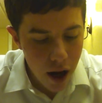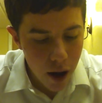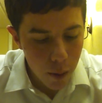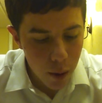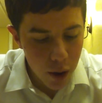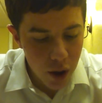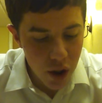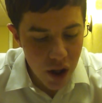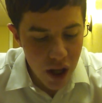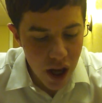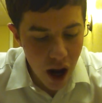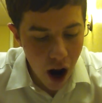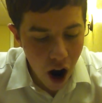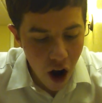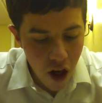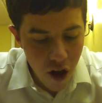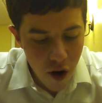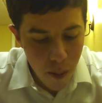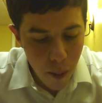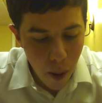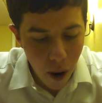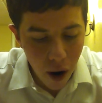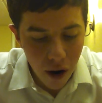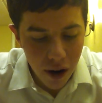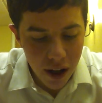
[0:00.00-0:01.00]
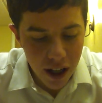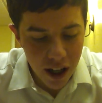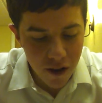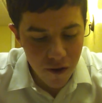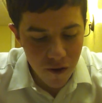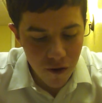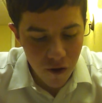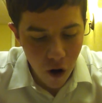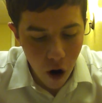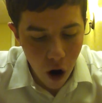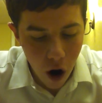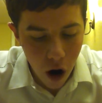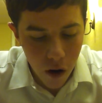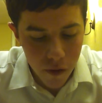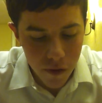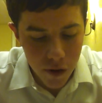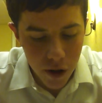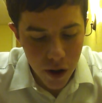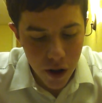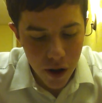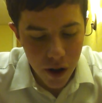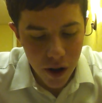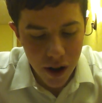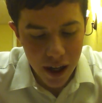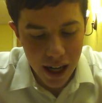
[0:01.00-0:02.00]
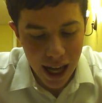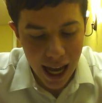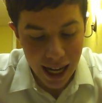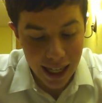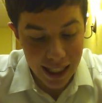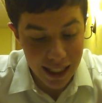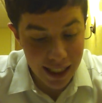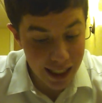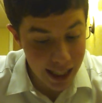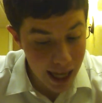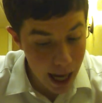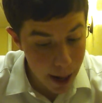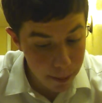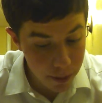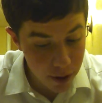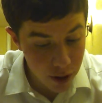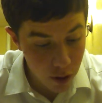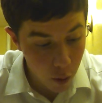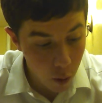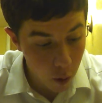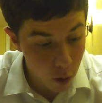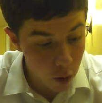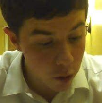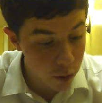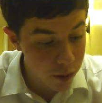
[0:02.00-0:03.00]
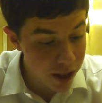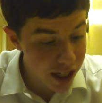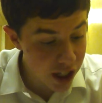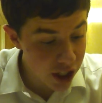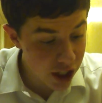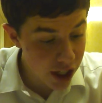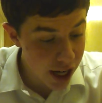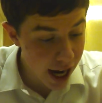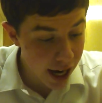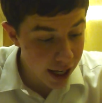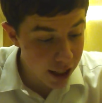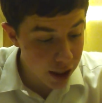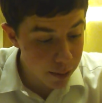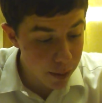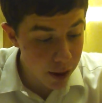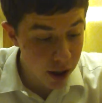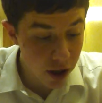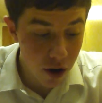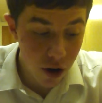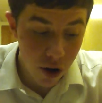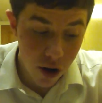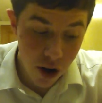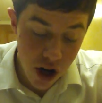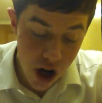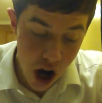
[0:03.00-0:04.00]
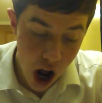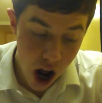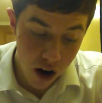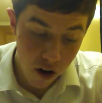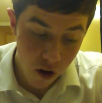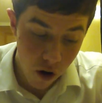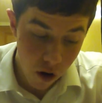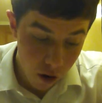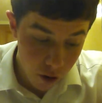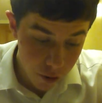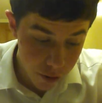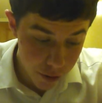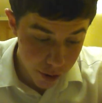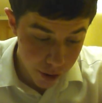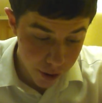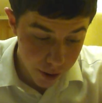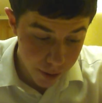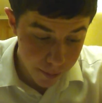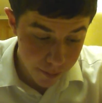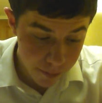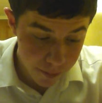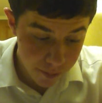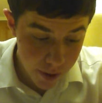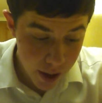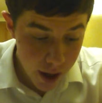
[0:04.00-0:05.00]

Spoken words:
which the other party involved could accept or reject but could not alter.